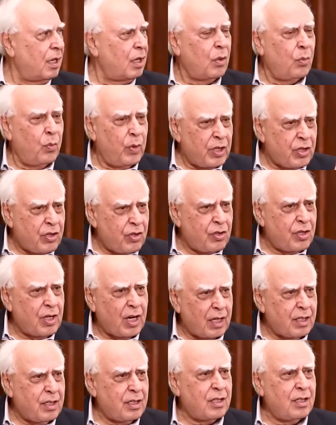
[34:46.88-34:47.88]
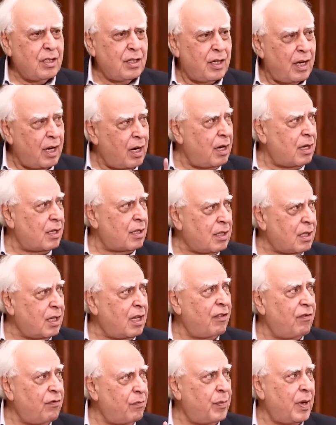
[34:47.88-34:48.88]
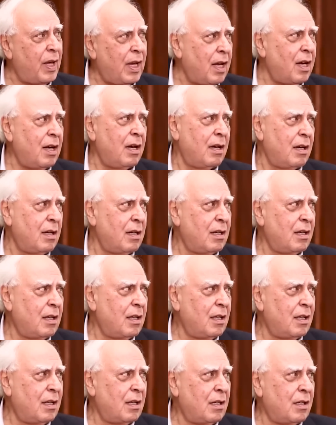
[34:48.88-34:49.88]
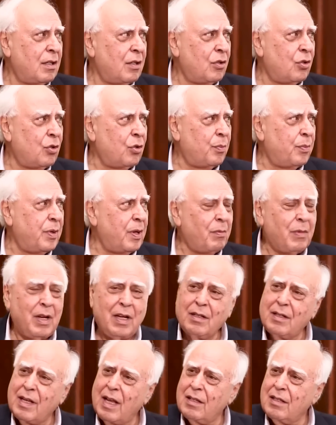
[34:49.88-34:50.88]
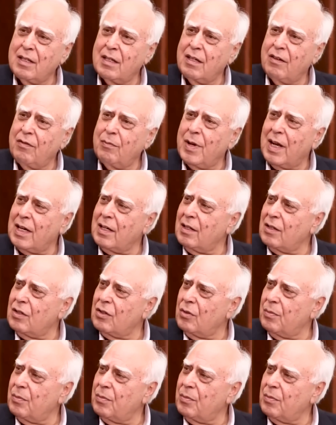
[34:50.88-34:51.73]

Which judge dares give bail to people in sensitive matters to